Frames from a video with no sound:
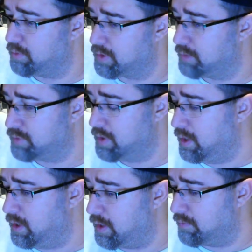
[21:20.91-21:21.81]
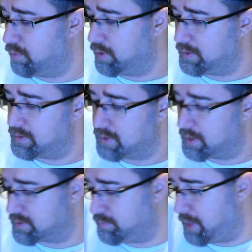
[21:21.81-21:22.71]
It comes every one of these
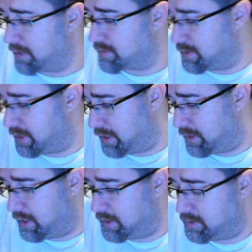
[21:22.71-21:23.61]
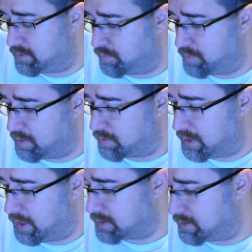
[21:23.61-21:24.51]
minus the 990s,
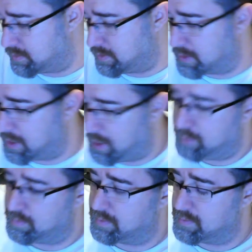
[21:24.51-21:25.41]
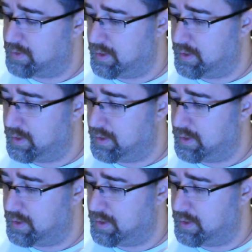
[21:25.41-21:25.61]
connected to the cable.